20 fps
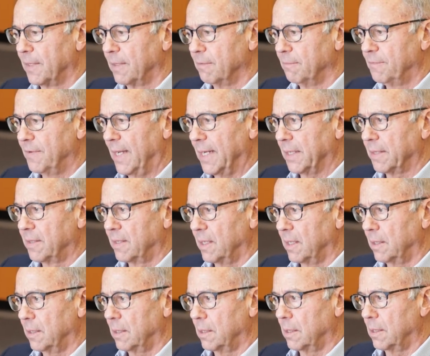The fact
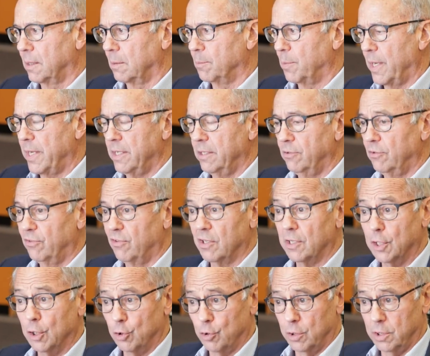that the brain's
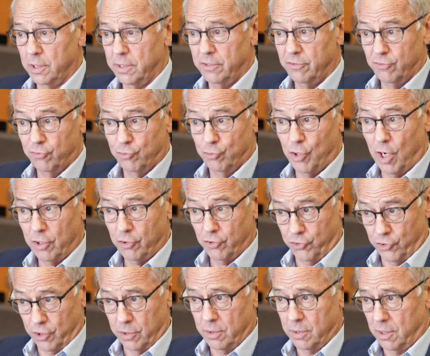literally
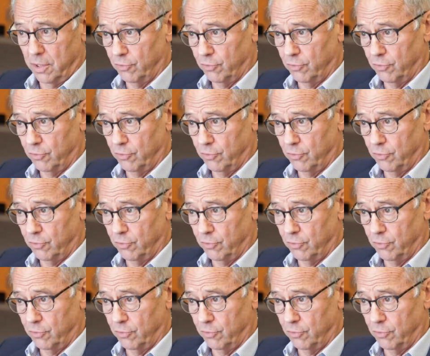structure